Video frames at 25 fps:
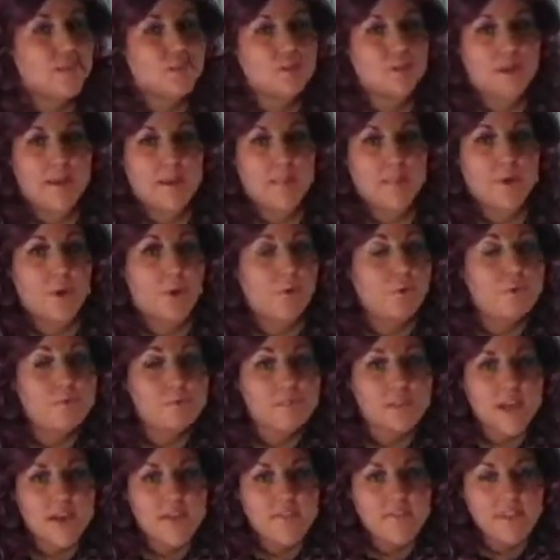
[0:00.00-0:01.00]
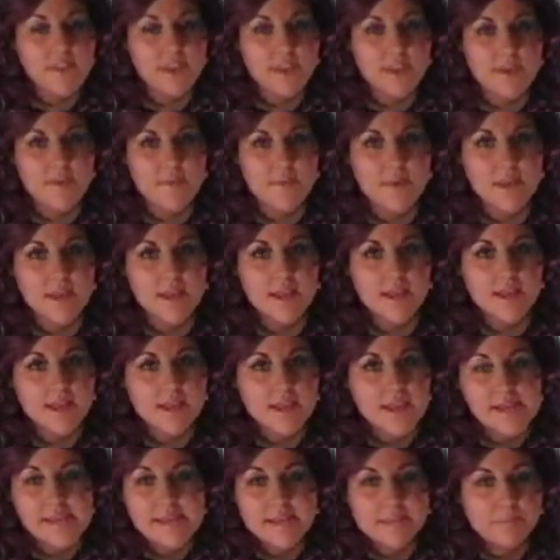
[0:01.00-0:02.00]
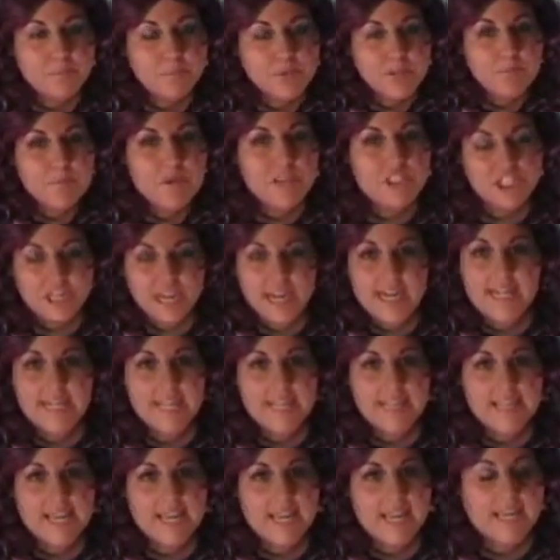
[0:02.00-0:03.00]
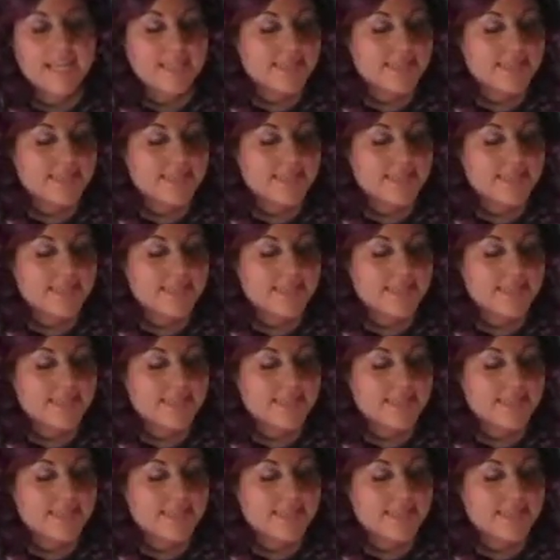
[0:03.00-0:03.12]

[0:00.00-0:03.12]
you can write poems on them, pretty much anything